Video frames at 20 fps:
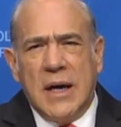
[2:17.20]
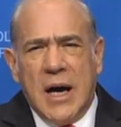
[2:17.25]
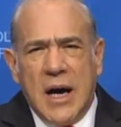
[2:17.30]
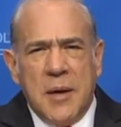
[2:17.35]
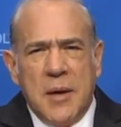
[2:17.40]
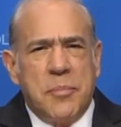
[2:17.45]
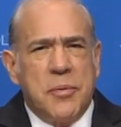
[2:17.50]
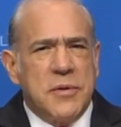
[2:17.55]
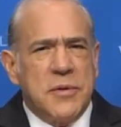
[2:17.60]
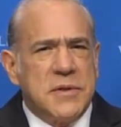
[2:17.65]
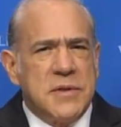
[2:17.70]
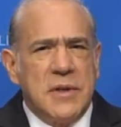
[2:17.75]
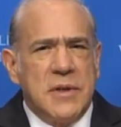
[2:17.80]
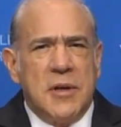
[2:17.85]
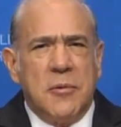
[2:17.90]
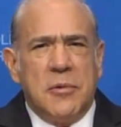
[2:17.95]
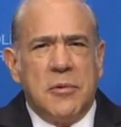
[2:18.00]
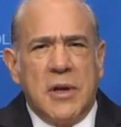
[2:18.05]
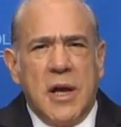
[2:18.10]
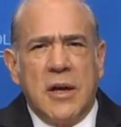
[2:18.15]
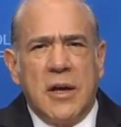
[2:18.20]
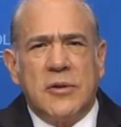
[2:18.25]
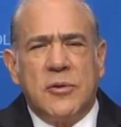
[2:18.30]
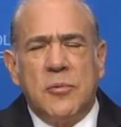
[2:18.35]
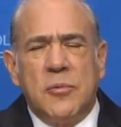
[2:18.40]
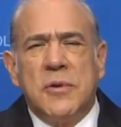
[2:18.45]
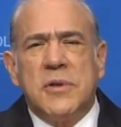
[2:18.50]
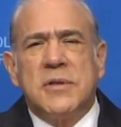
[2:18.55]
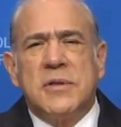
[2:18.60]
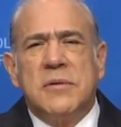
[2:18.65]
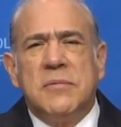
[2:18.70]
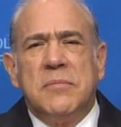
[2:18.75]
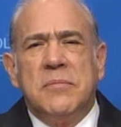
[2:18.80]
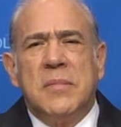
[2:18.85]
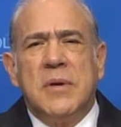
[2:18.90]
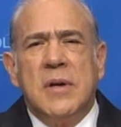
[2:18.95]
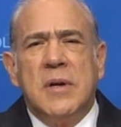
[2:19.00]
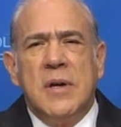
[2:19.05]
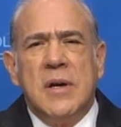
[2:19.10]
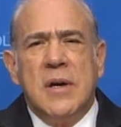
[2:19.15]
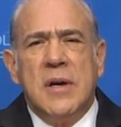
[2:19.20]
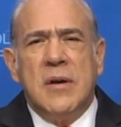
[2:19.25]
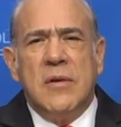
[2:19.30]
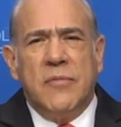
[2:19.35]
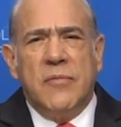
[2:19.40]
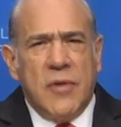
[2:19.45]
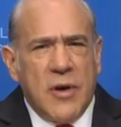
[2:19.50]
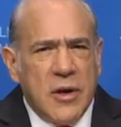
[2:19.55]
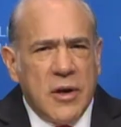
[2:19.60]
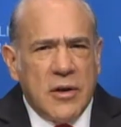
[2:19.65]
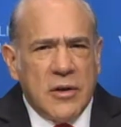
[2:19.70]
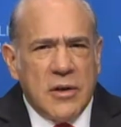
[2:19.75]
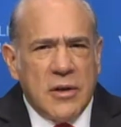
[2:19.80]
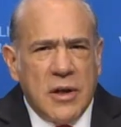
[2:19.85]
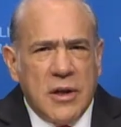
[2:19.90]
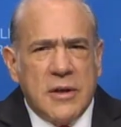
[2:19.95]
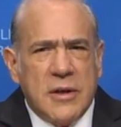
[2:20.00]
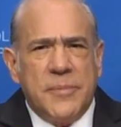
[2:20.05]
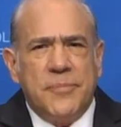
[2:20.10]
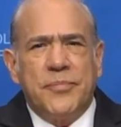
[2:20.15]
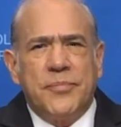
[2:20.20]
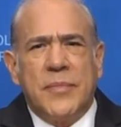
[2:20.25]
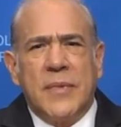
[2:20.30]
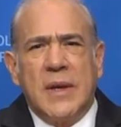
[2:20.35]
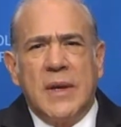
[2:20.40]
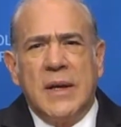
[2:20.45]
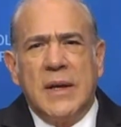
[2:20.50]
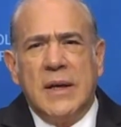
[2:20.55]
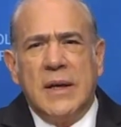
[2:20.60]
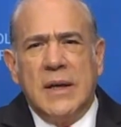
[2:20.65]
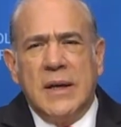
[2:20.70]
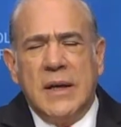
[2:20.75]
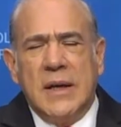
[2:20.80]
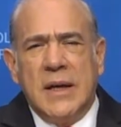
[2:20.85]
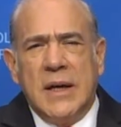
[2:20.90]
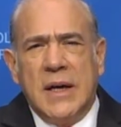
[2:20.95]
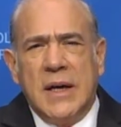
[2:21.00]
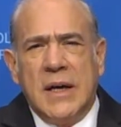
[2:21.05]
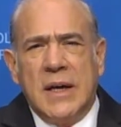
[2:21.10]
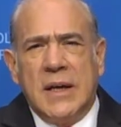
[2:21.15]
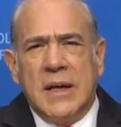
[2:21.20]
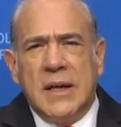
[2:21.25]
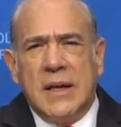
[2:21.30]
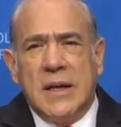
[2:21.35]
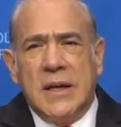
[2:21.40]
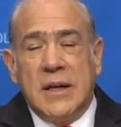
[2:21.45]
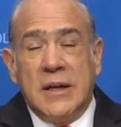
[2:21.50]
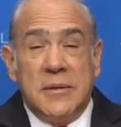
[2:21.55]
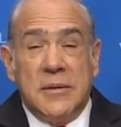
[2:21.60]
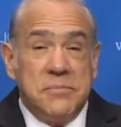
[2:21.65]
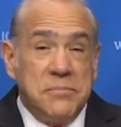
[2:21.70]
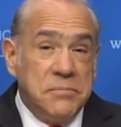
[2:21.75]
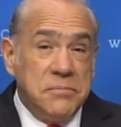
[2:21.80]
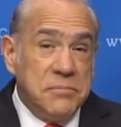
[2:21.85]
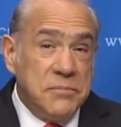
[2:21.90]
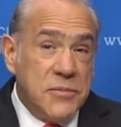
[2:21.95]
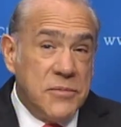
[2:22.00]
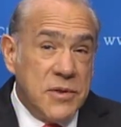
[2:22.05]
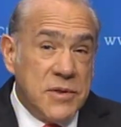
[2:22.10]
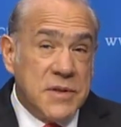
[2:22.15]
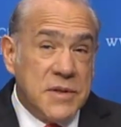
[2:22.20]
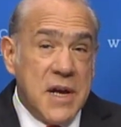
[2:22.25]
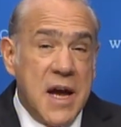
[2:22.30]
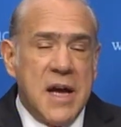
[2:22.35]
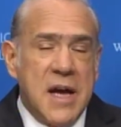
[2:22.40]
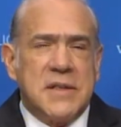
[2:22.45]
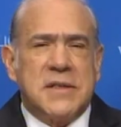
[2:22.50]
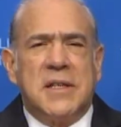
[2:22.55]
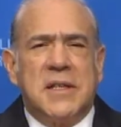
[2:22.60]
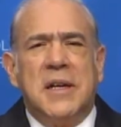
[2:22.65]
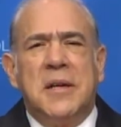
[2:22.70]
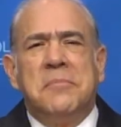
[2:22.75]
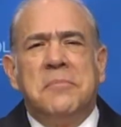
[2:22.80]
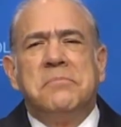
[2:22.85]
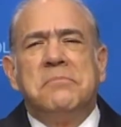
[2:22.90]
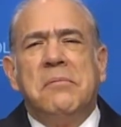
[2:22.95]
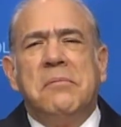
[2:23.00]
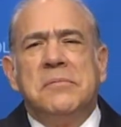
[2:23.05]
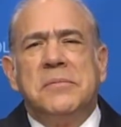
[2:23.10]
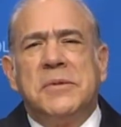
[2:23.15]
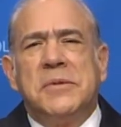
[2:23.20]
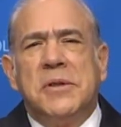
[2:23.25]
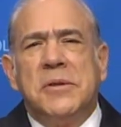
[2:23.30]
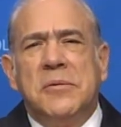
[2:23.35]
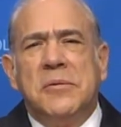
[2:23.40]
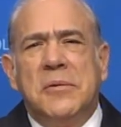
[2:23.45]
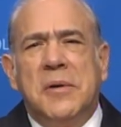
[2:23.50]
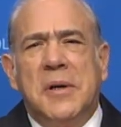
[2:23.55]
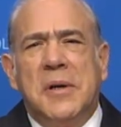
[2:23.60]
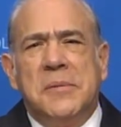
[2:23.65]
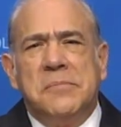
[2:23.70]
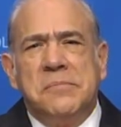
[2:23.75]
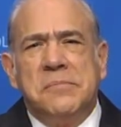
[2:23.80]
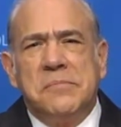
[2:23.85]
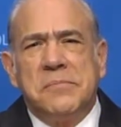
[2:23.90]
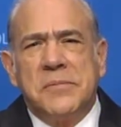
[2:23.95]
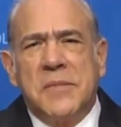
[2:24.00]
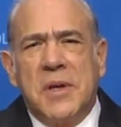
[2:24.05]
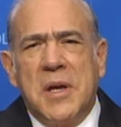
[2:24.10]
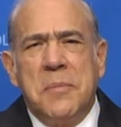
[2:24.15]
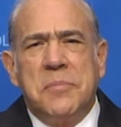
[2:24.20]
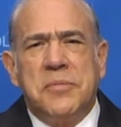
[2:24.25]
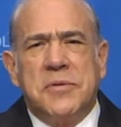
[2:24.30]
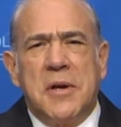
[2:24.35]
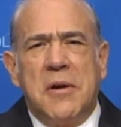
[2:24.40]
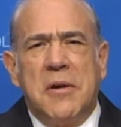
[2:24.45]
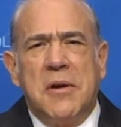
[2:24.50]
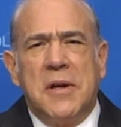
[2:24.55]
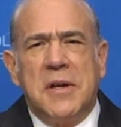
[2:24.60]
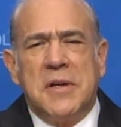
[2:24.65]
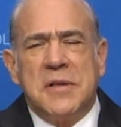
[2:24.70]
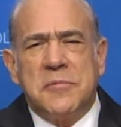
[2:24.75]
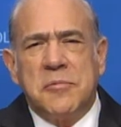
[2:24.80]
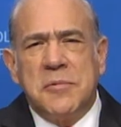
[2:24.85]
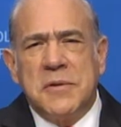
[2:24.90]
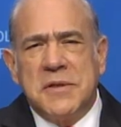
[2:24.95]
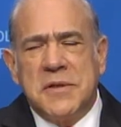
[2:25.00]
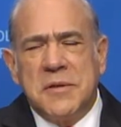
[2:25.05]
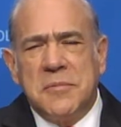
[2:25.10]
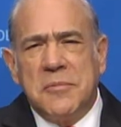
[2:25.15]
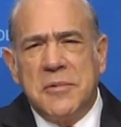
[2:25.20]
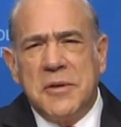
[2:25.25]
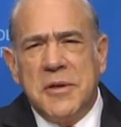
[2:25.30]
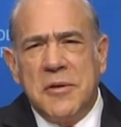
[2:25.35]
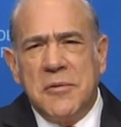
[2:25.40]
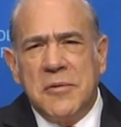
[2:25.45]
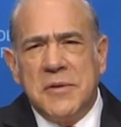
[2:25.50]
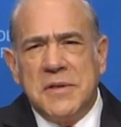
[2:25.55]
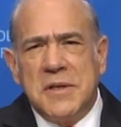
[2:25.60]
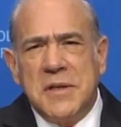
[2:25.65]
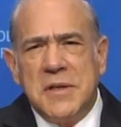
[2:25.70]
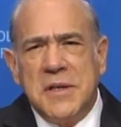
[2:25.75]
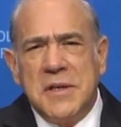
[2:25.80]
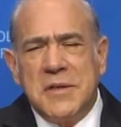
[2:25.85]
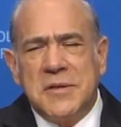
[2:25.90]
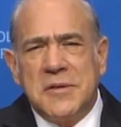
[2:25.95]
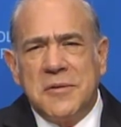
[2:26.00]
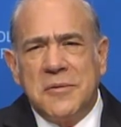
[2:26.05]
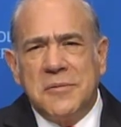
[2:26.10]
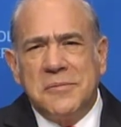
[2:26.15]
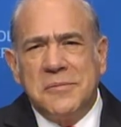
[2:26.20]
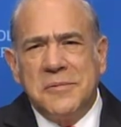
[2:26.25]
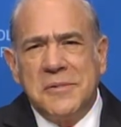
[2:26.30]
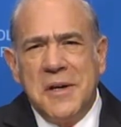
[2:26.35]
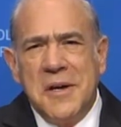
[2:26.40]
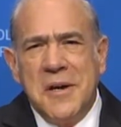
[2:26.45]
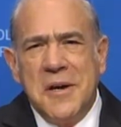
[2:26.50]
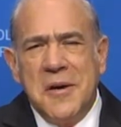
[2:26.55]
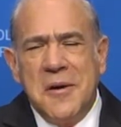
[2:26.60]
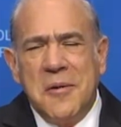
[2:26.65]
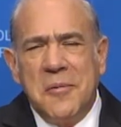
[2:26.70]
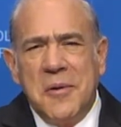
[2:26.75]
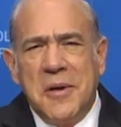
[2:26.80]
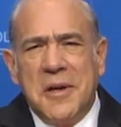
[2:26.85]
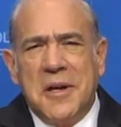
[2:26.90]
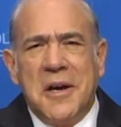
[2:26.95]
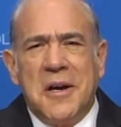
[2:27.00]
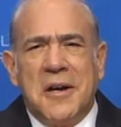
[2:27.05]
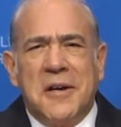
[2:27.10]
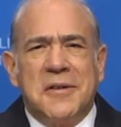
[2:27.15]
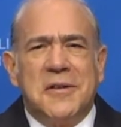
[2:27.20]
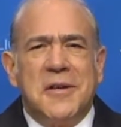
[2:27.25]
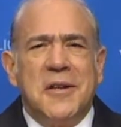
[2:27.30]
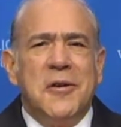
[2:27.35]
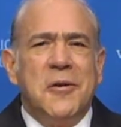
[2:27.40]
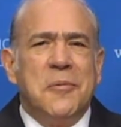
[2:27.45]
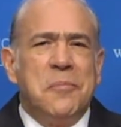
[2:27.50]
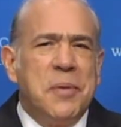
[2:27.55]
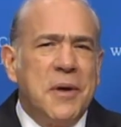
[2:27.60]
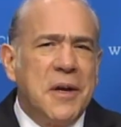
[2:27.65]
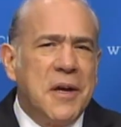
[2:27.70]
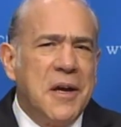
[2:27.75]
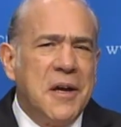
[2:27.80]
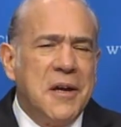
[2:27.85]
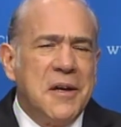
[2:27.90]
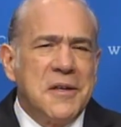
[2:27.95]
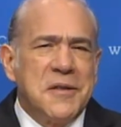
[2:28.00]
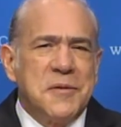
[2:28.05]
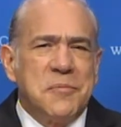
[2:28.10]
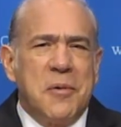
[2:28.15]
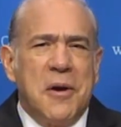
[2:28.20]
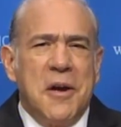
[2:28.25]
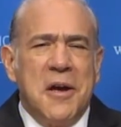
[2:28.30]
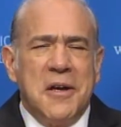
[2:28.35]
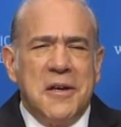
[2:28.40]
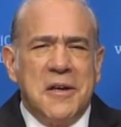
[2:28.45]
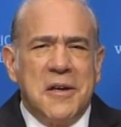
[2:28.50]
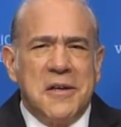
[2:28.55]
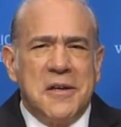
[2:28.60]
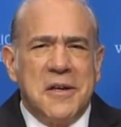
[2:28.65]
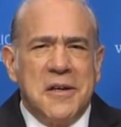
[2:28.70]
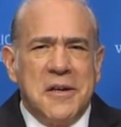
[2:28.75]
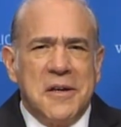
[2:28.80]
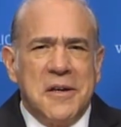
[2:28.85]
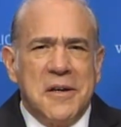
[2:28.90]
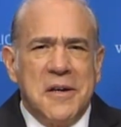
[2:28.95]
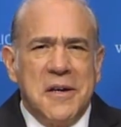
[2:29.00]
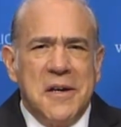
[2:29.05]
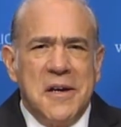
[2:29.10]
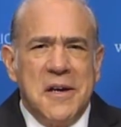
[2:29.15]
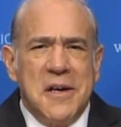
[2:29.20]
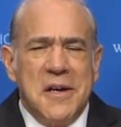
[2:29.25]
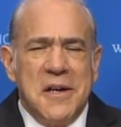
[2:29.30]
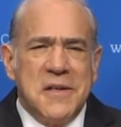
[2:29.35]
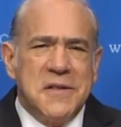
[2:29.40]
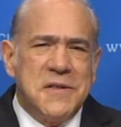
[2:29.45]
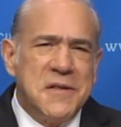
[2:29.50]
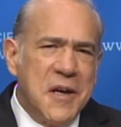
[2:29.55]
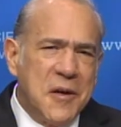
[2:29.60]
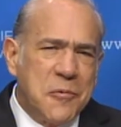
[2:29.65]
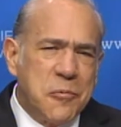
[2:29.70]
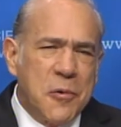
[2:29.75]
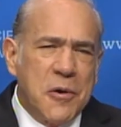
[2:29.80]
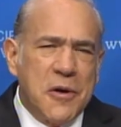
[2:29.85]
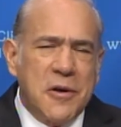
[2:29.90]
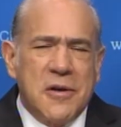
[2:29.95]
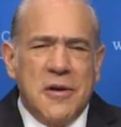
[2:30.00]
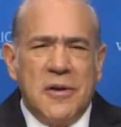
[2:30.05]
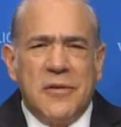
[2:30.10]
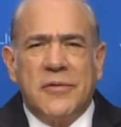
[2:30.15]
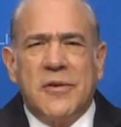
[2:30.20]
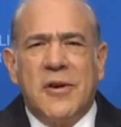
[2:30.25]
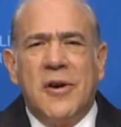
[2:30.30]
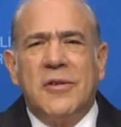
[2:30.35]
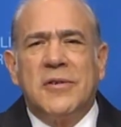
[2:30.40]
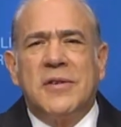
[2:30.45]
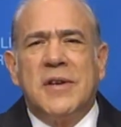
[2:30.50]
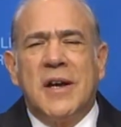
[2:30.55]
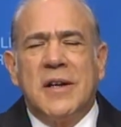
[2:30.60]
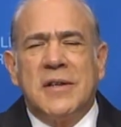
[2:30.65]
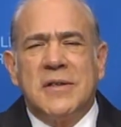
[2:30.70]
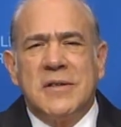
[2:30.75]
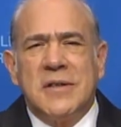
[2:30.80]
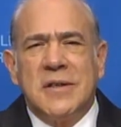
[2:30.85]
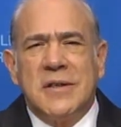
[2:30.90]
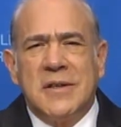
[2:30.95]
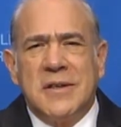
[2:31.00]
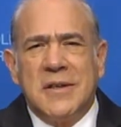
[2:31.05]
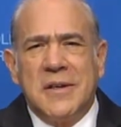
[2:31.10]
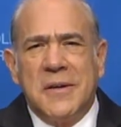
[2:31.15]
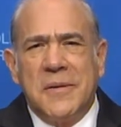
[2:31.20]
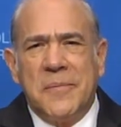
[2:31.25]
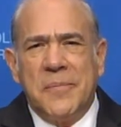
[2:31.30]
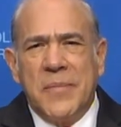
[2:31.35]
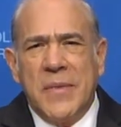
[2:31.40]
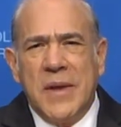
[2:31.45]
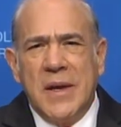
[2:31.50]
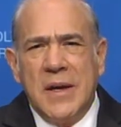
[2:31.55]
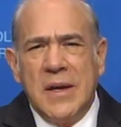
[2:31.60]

I personally would like to wish him very good luck, and just asking to keep sharing his wisdom with the OECD so we can continue picking his brain and his network of contacts and